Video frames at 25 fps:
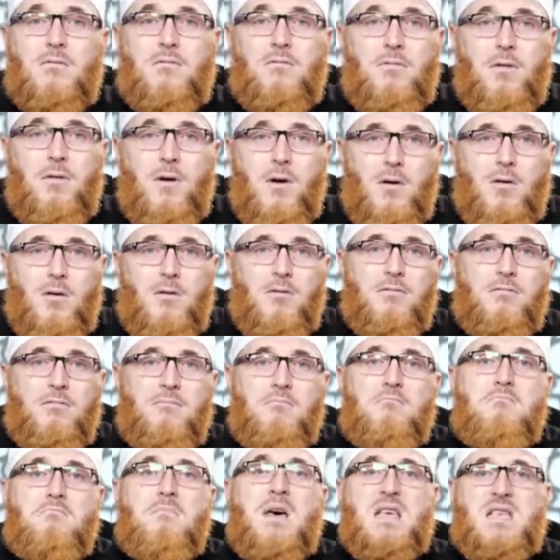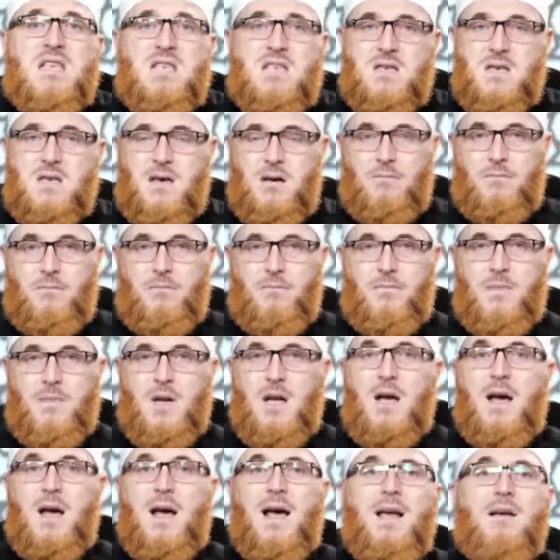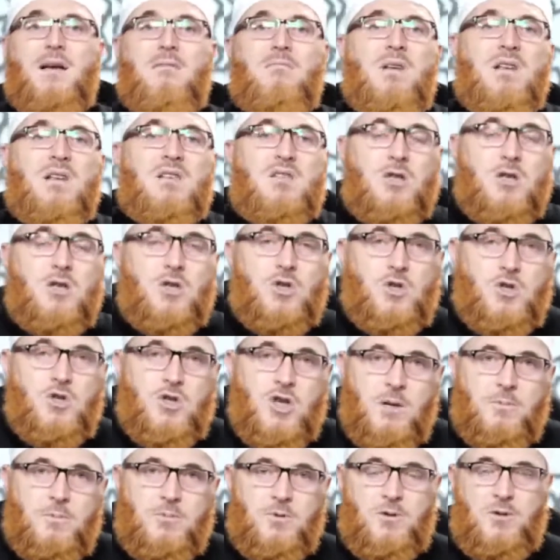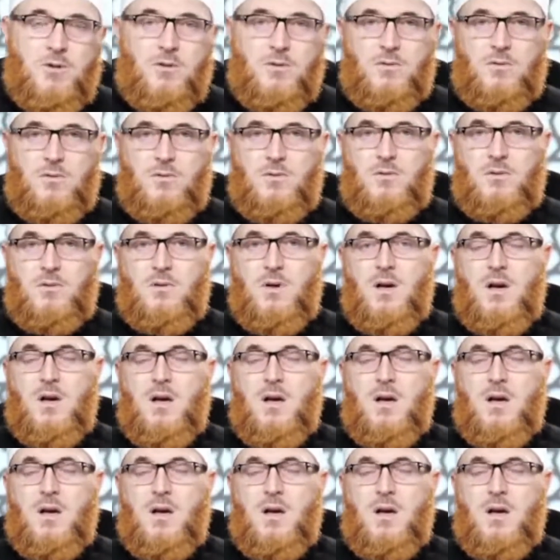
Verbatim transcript: full of myth and misconceptions